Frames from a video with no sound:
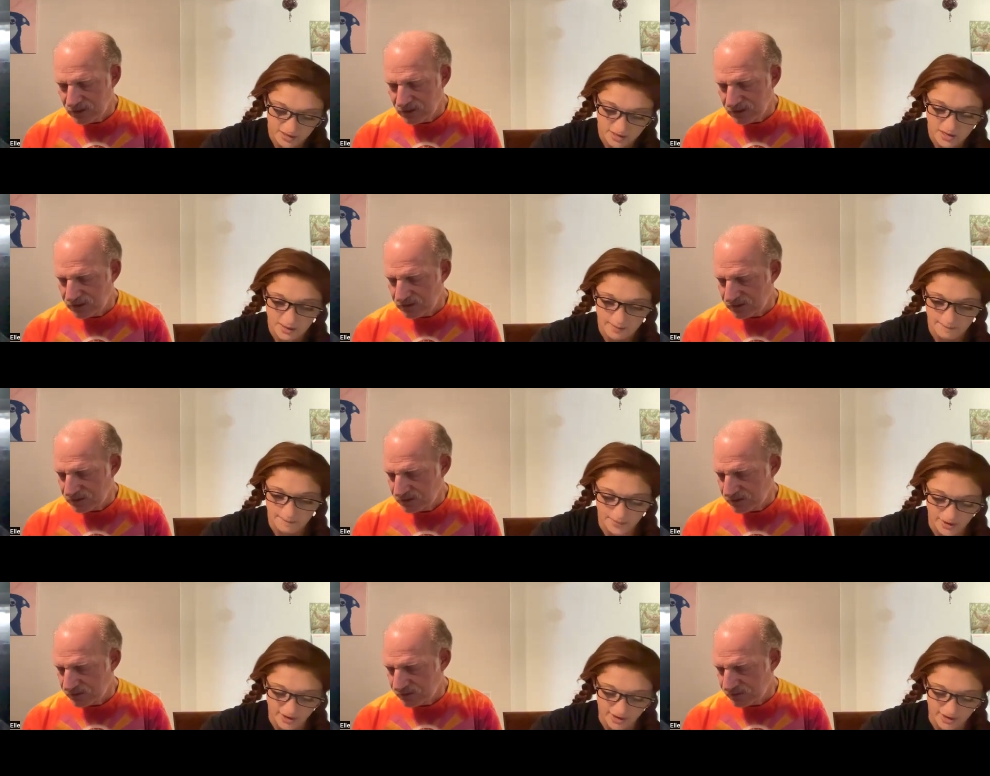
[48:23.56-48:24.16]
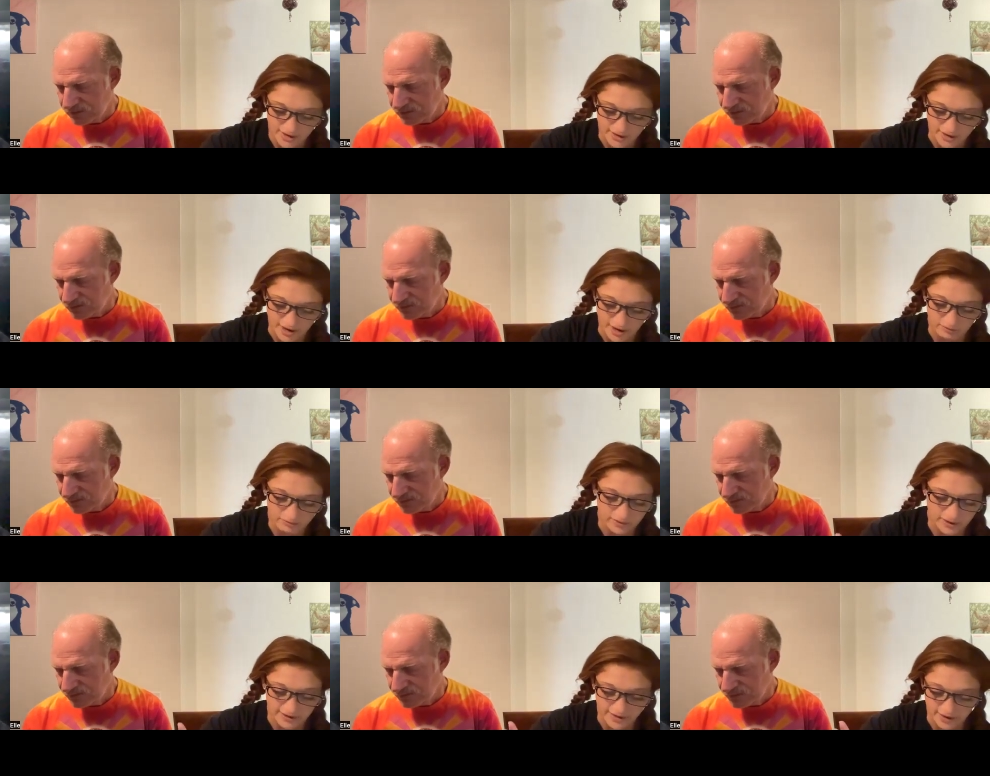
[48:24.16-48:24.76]
Speaker 1: God. But
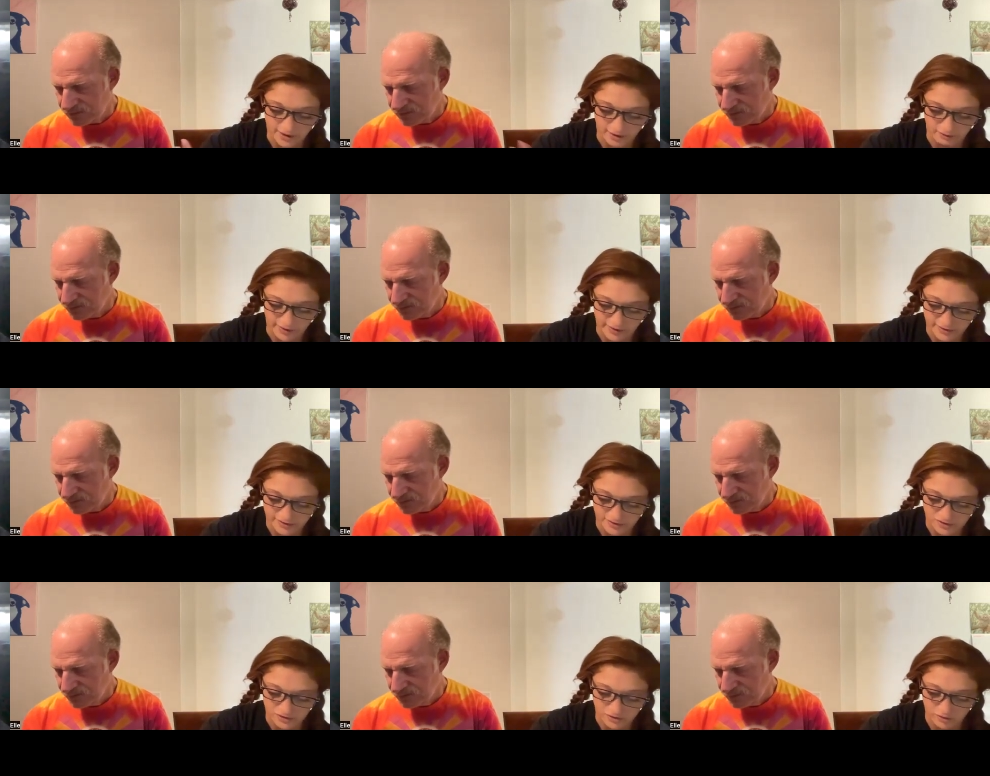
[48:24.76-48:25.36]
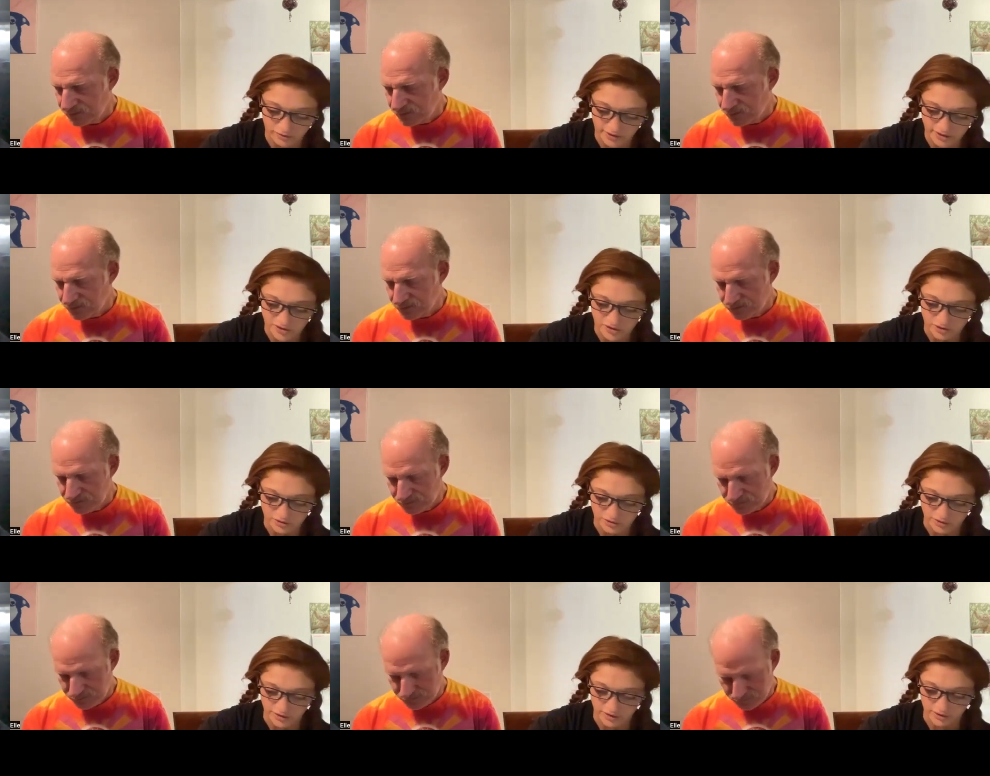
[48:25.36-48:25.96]
um, again, I'll link the story
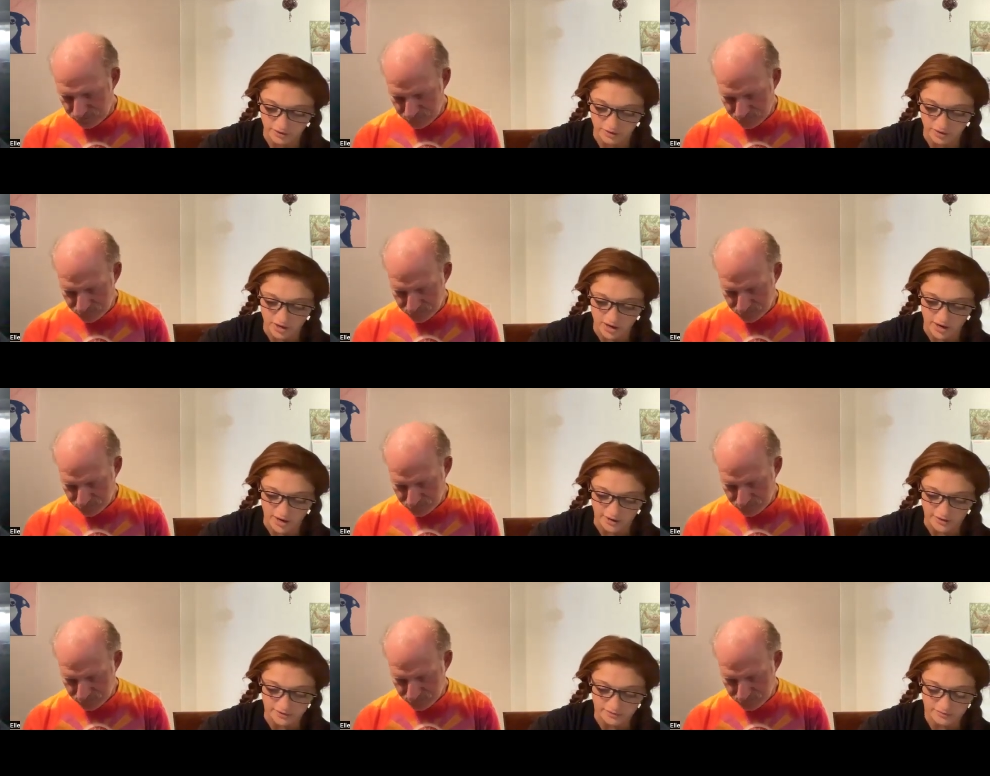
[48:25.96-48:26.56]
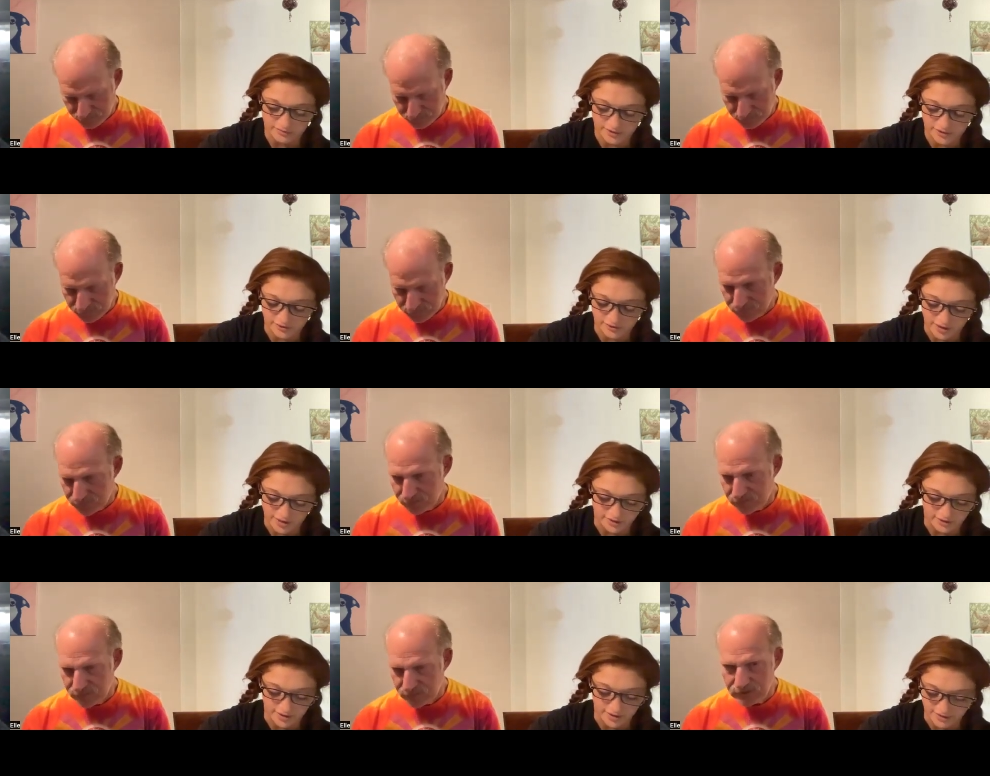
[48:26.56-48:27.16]
to her uh,
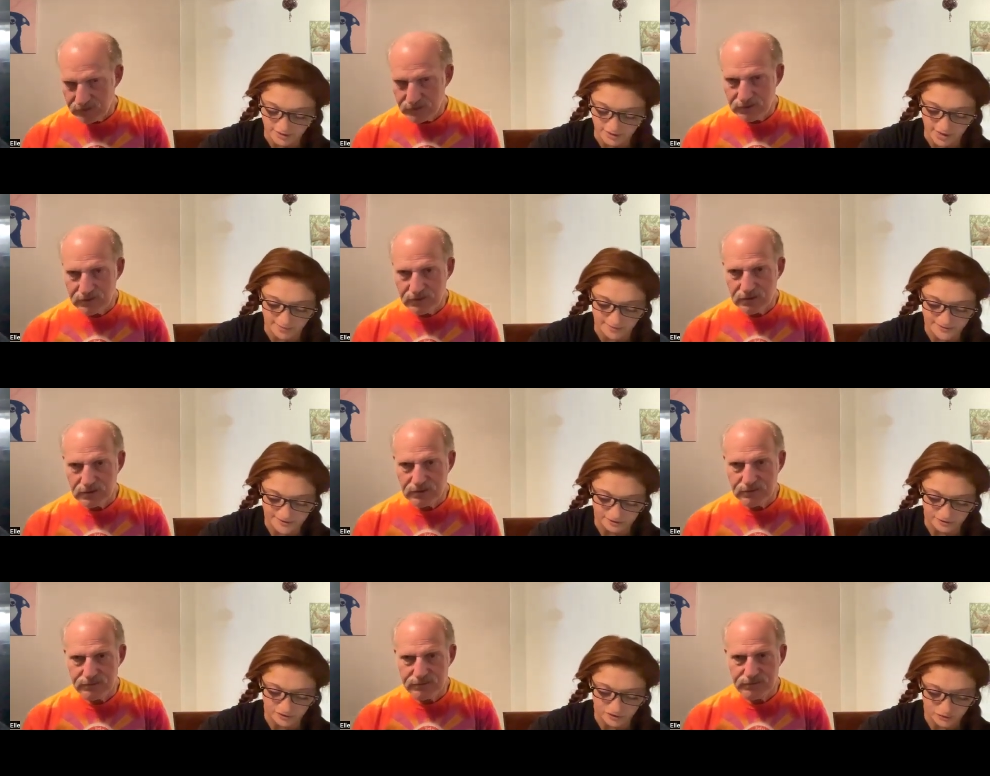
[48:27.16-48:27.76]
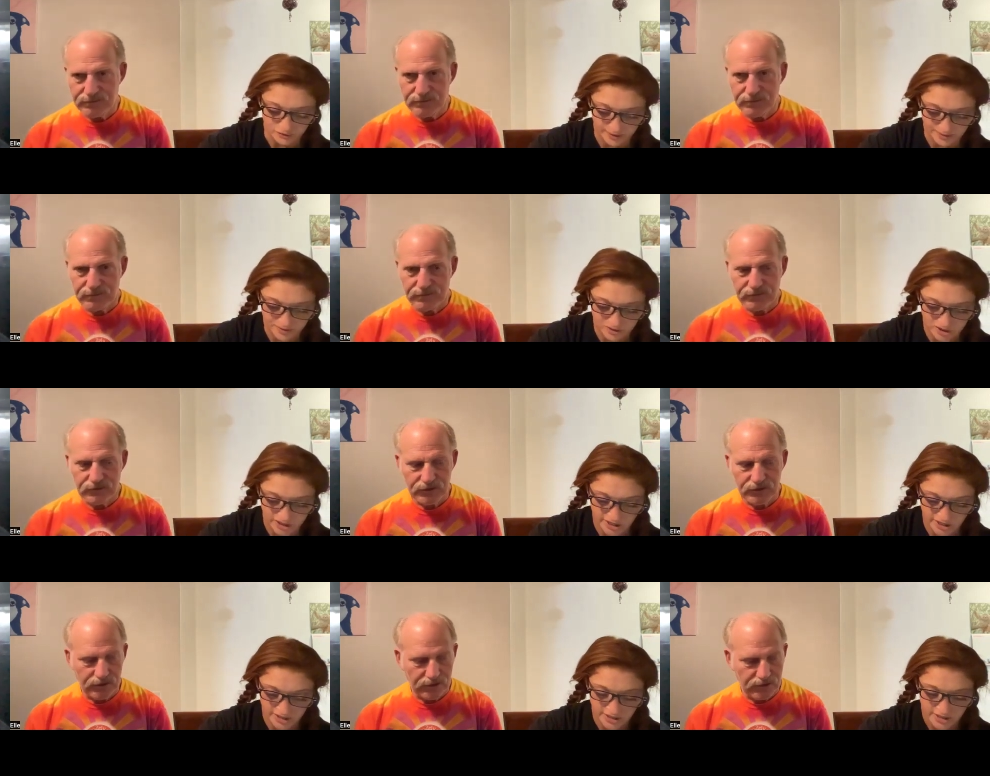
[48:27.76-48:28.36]
to in, in the episode
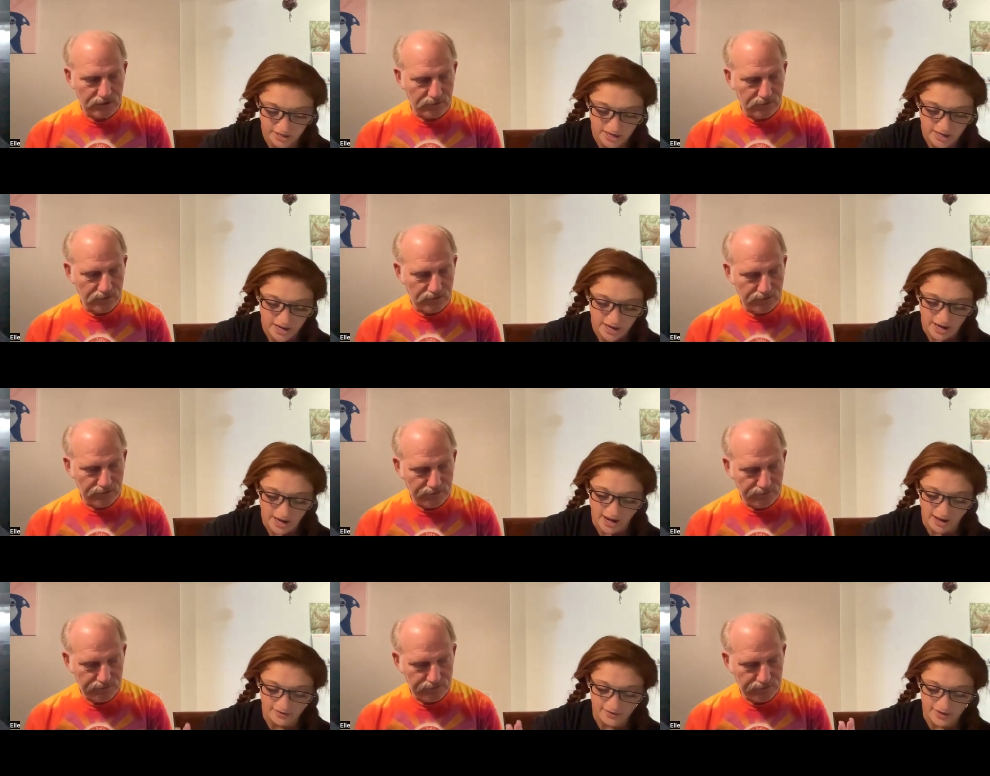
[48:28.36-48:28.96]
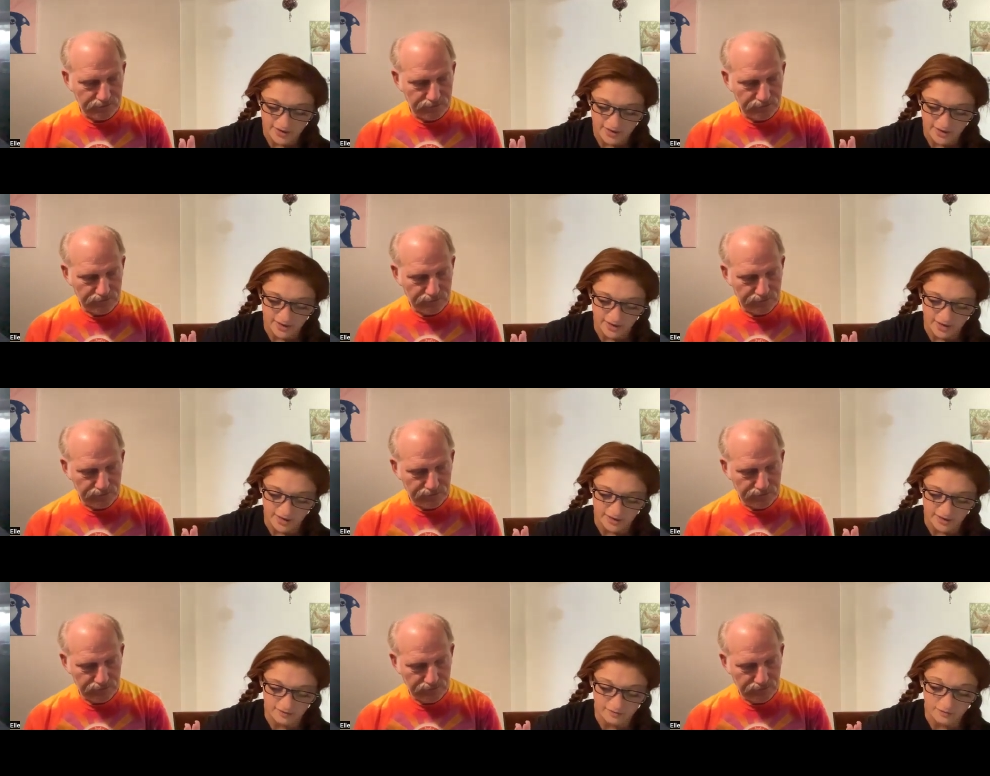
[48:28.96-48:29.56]
description. And then
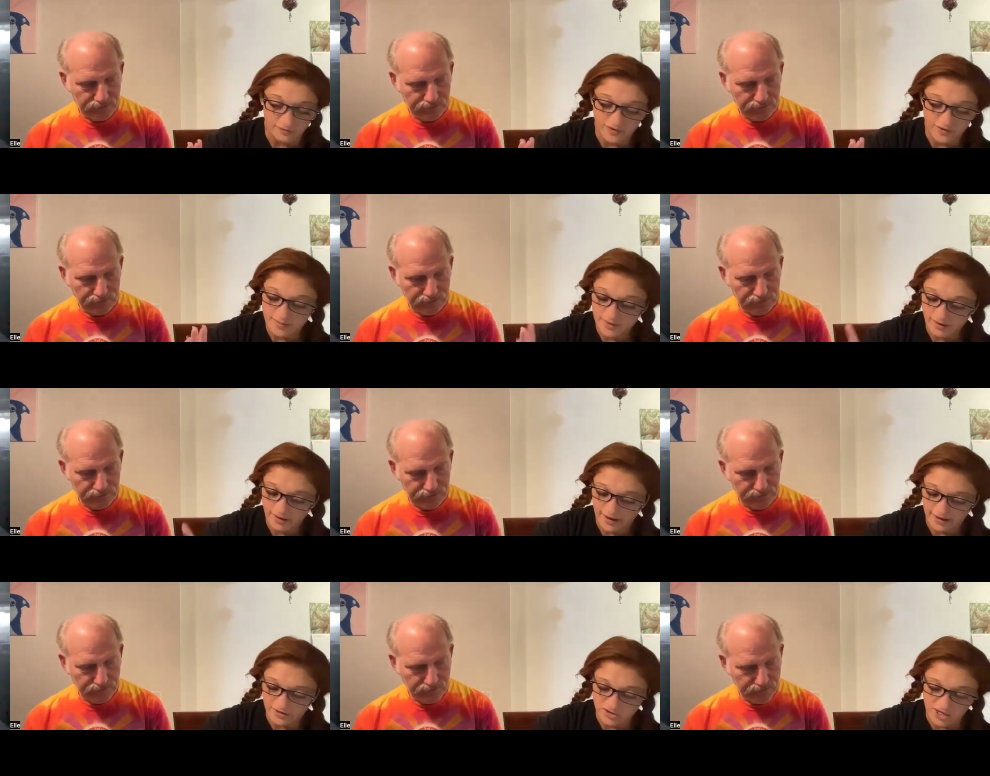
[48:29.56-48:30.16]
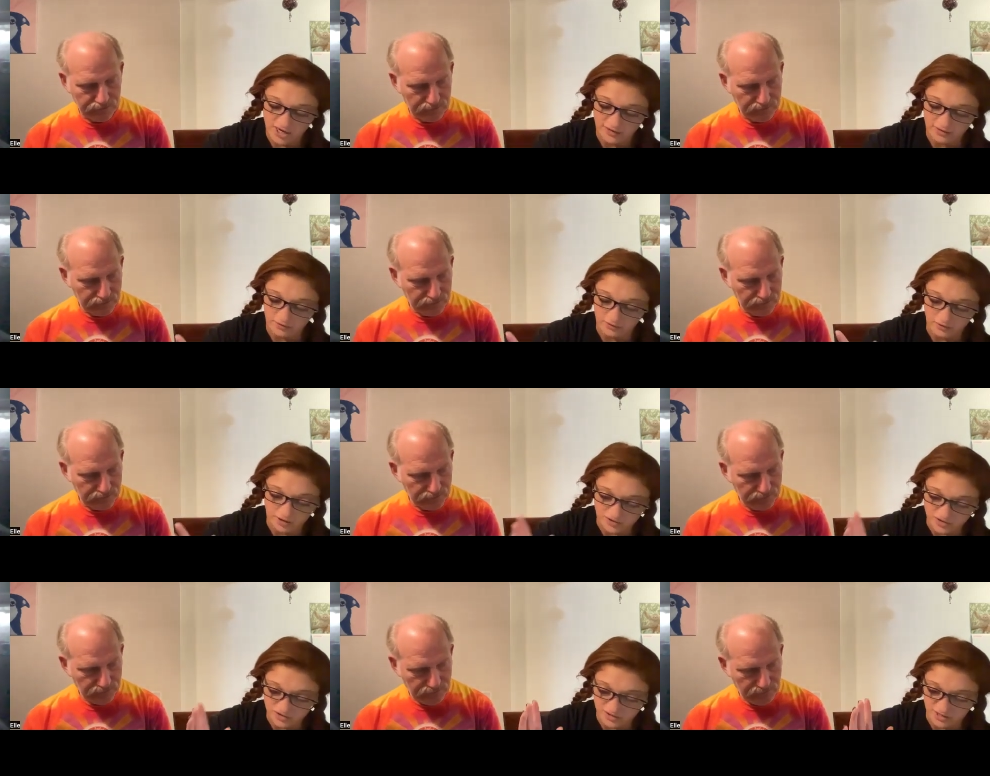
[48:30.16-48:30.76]
a female actually had the
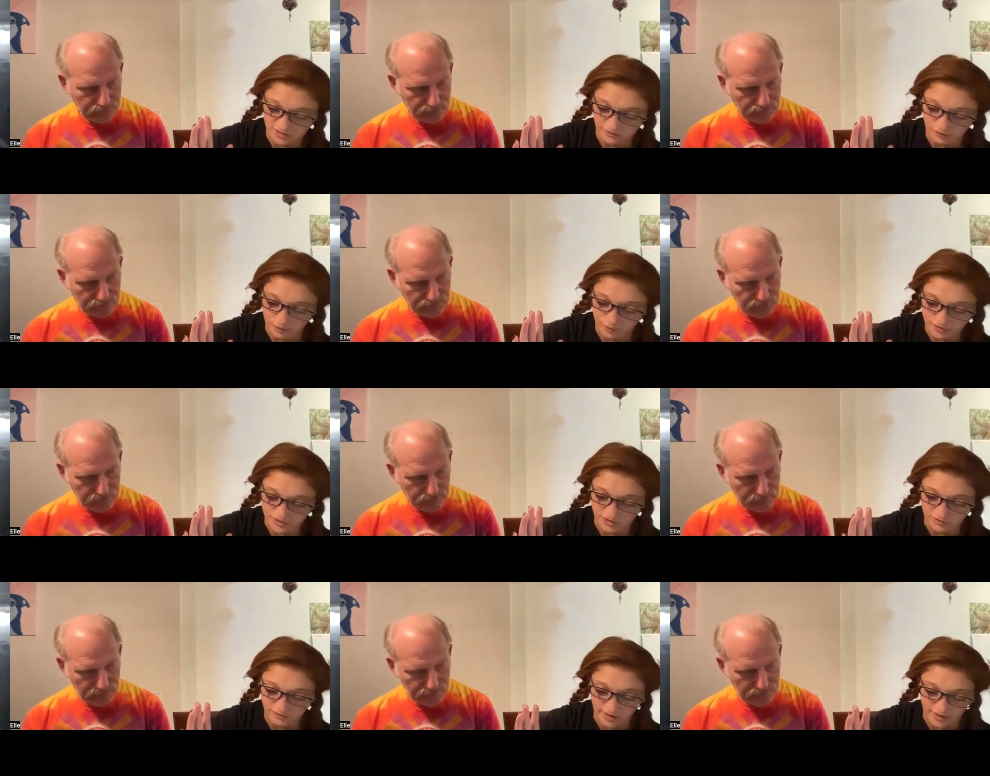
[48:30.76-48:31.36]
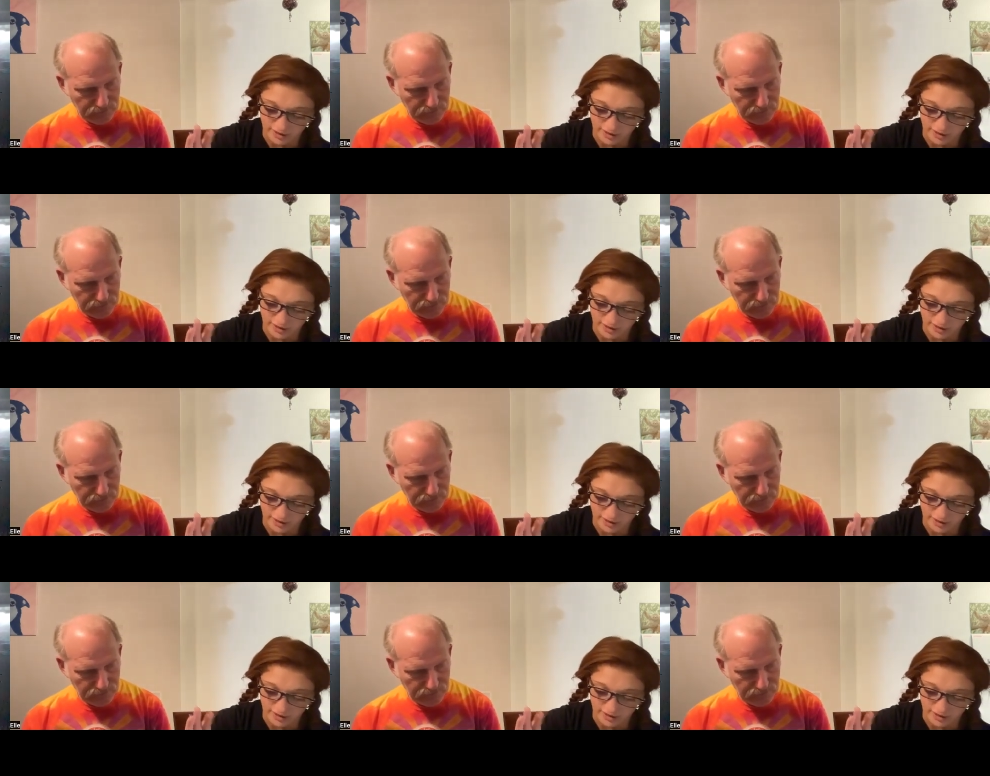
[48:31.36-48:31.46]
largest set of horns on